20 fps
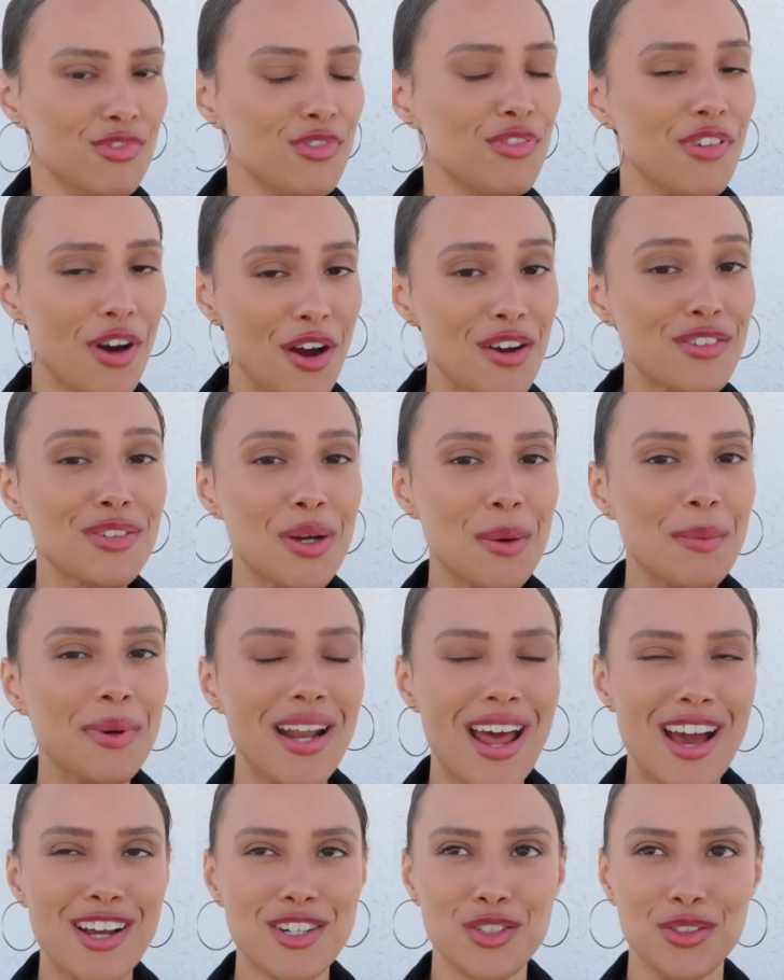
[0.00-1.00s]
far from it
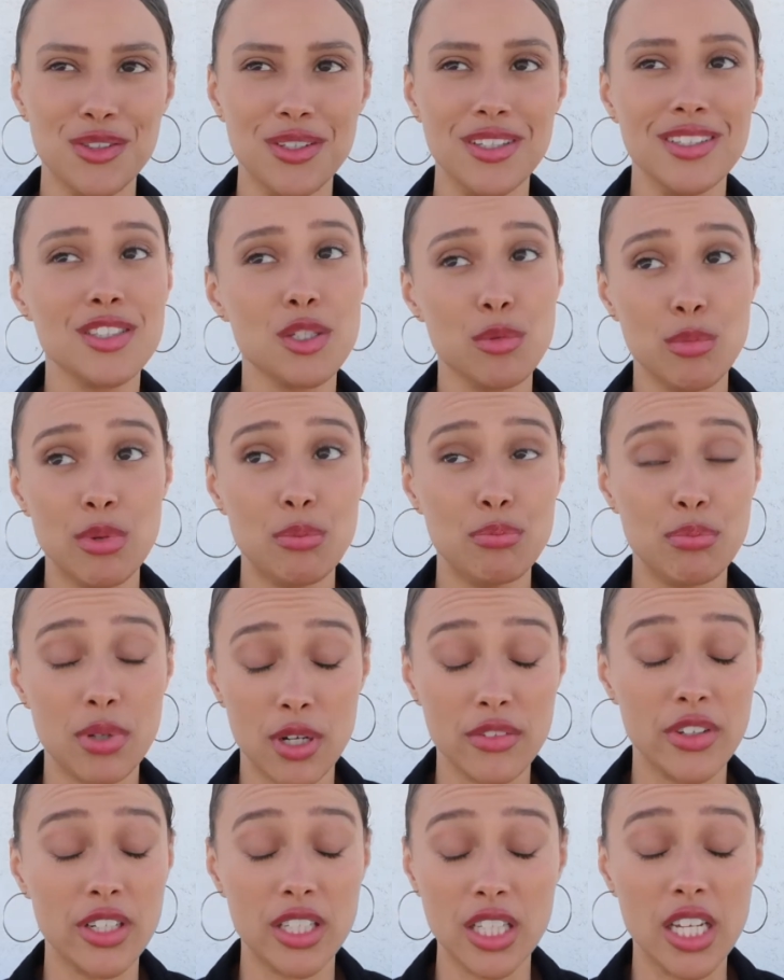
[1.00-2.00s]
actually, to be
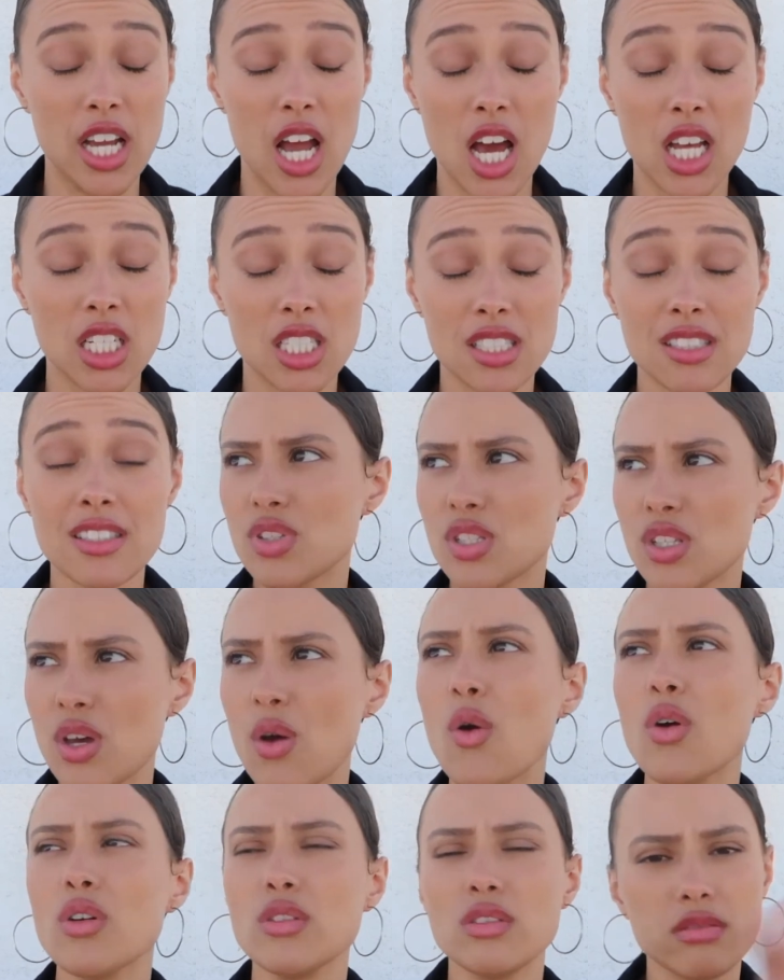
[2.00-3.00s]
perfectly honest.
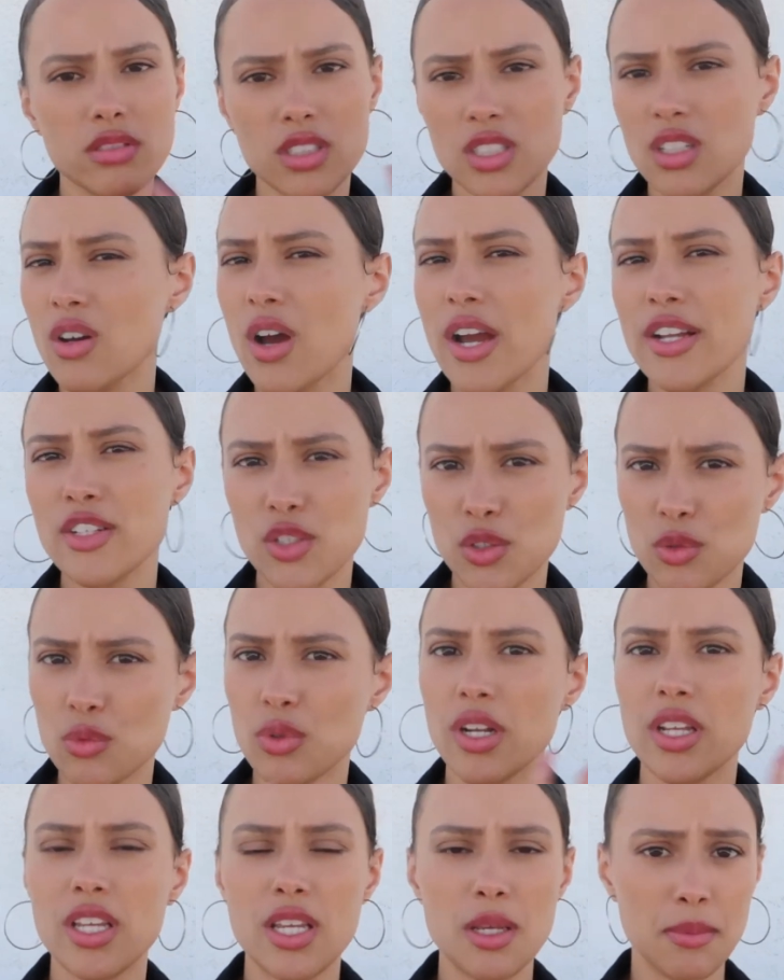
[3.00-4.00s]
So you know, I do
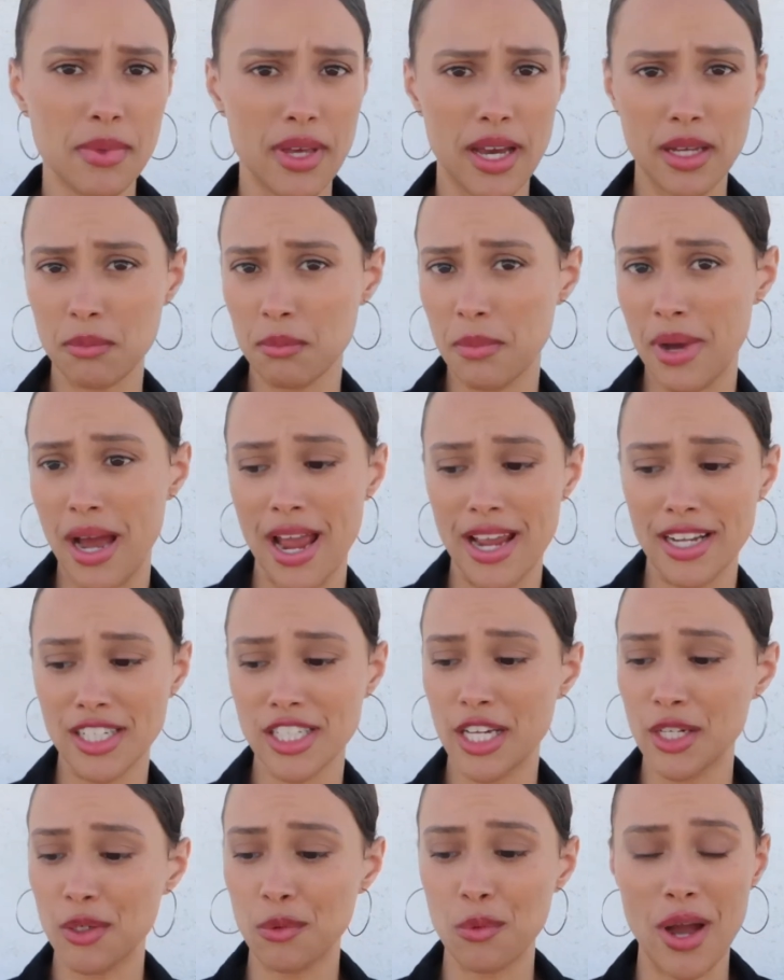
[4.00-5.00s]
want to keep that in mind.
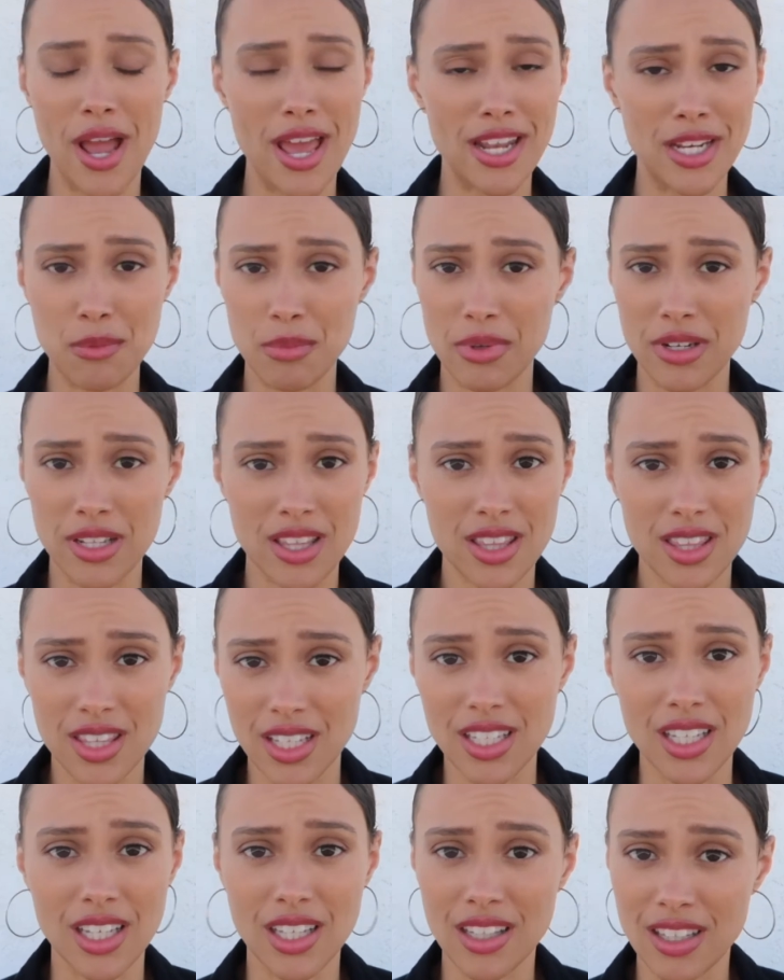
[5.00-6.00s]
I don't want anybody
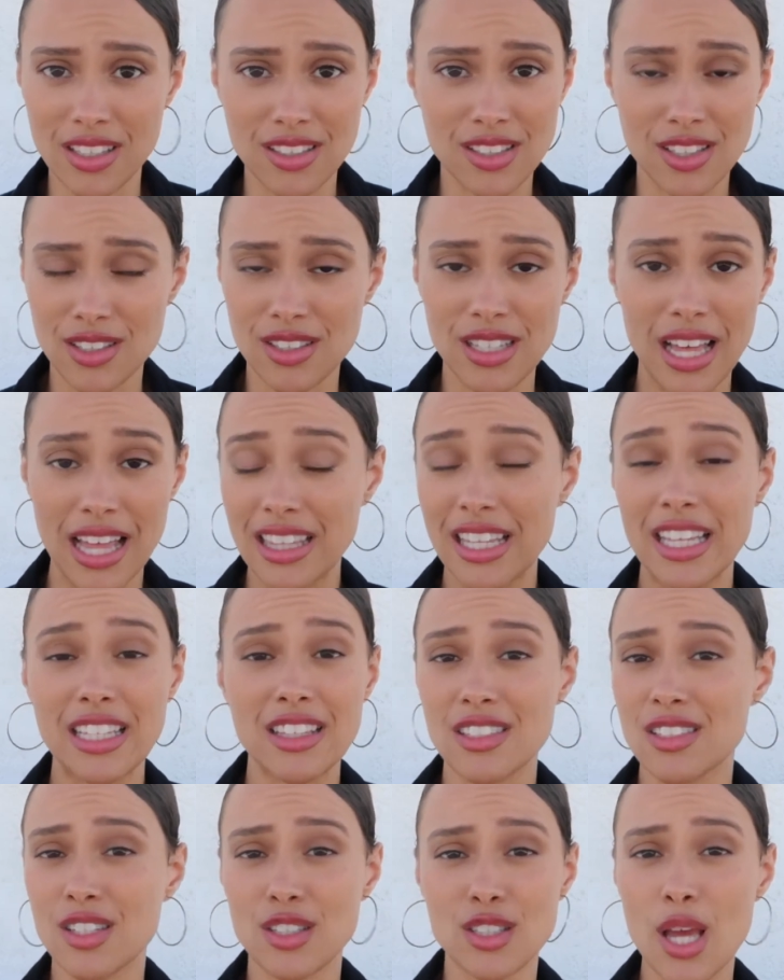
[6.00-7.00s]
thinking that like
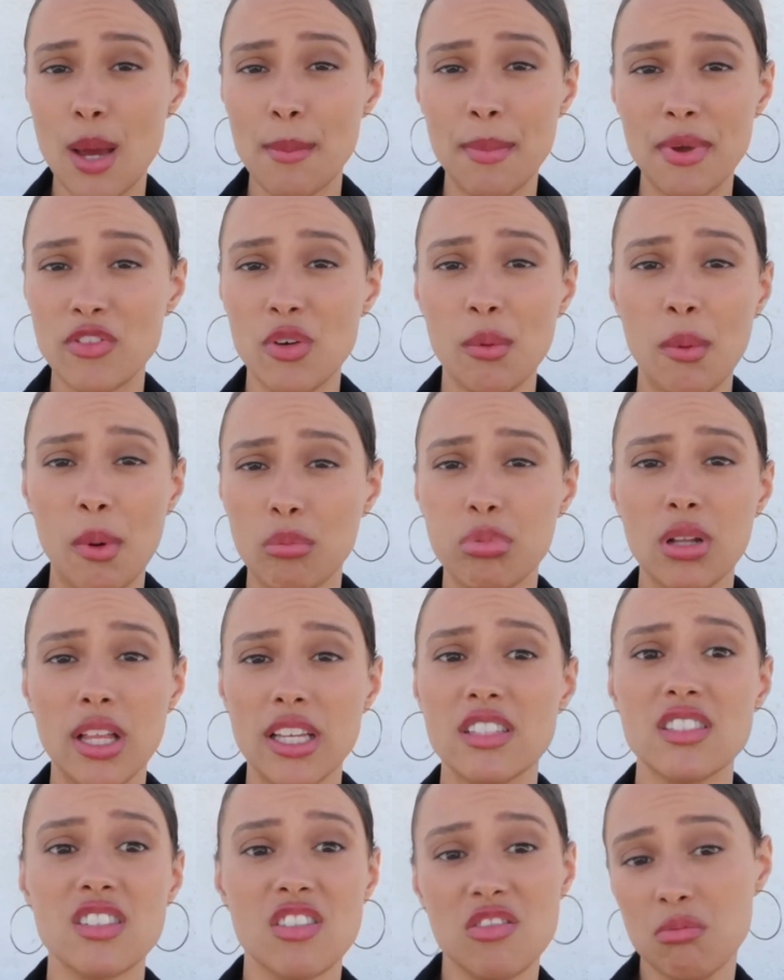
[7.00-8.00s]
this is coming from a
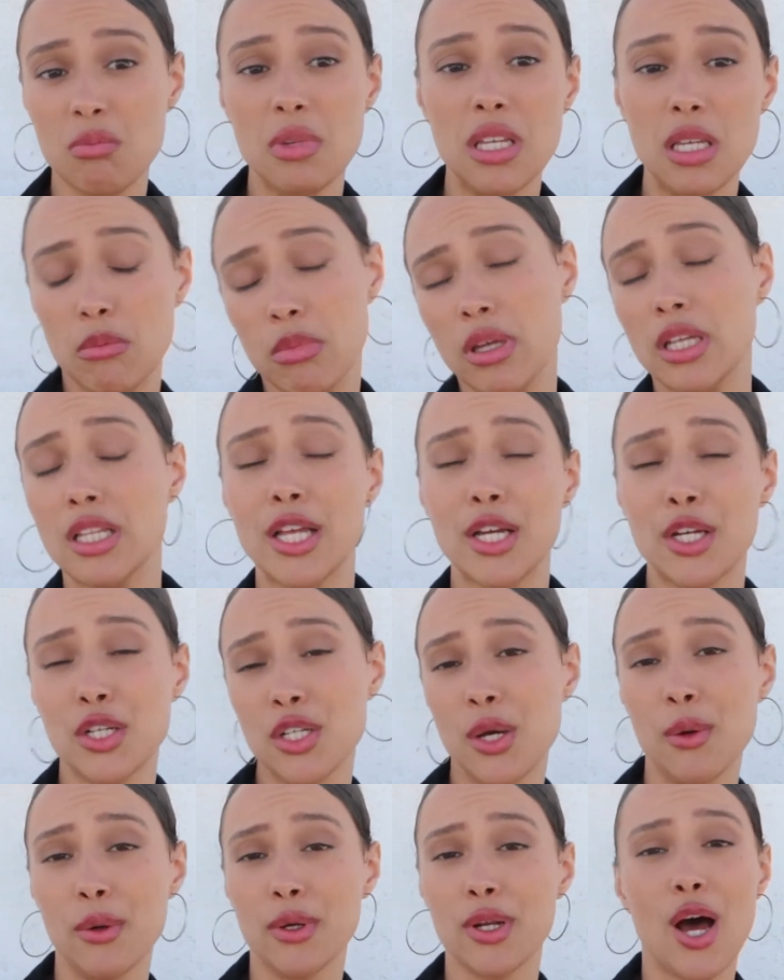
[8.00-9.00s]
place of me being like a
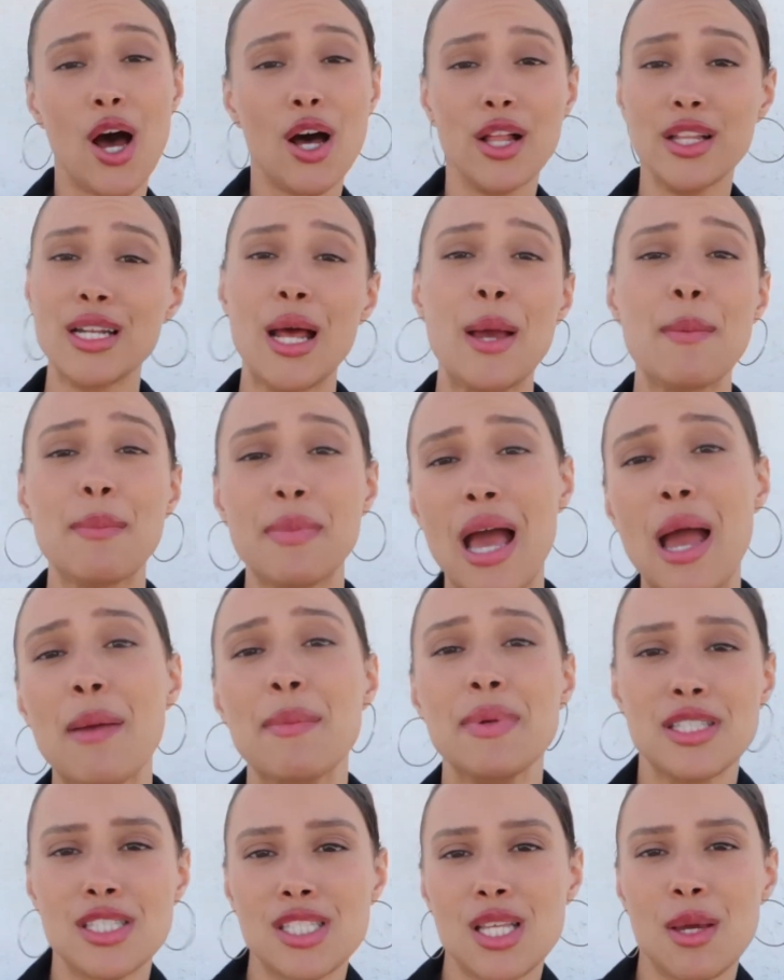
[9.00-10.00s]
know-it-all, and I'm
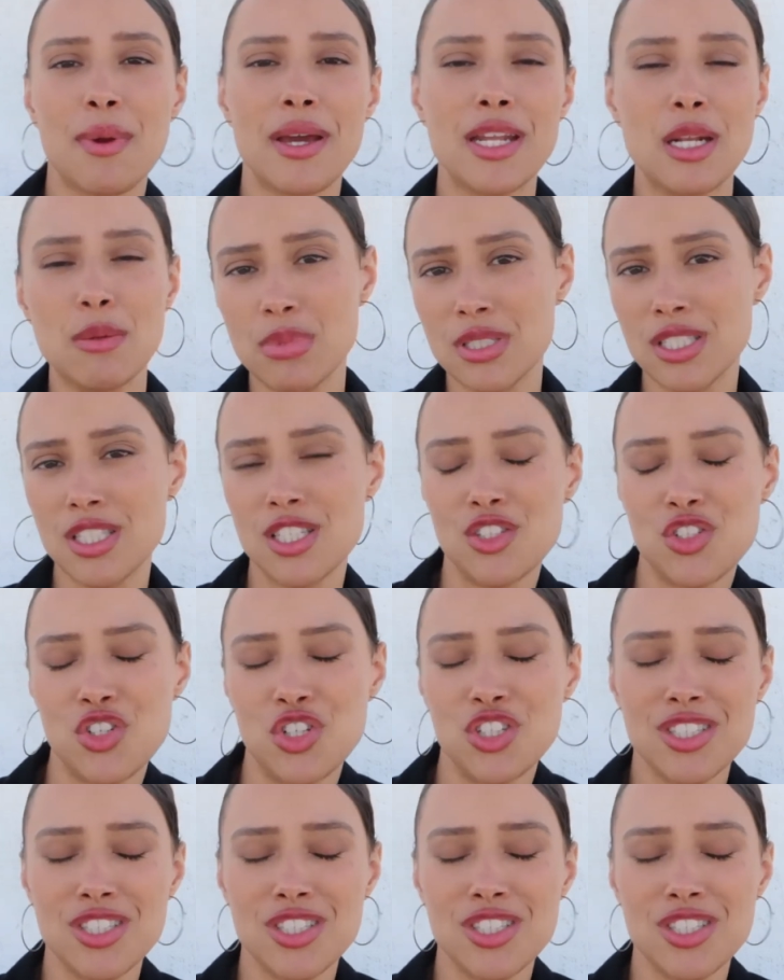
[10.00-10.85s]
in some kind of position